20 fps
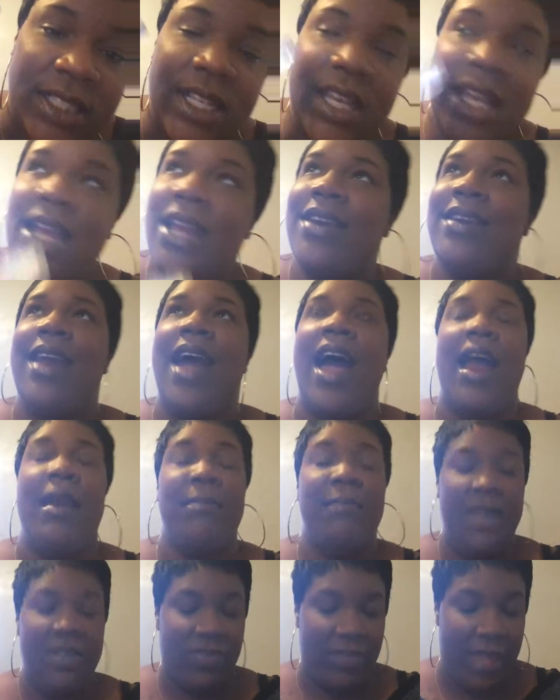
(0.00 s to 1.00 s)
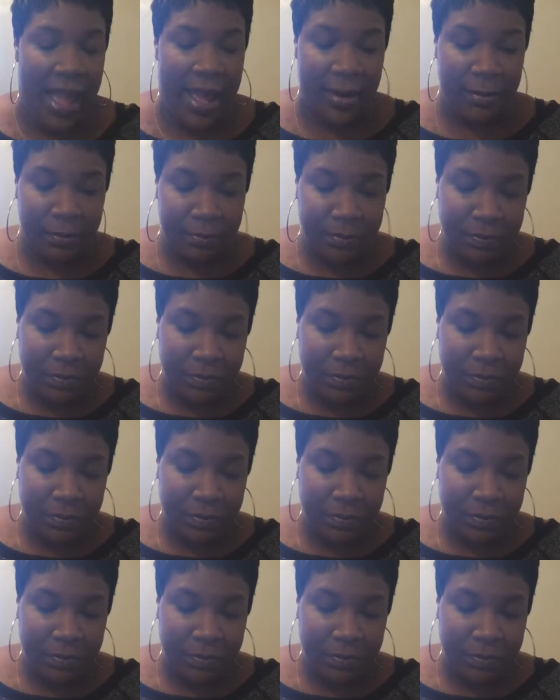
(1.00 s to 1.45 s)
Cannot beat that.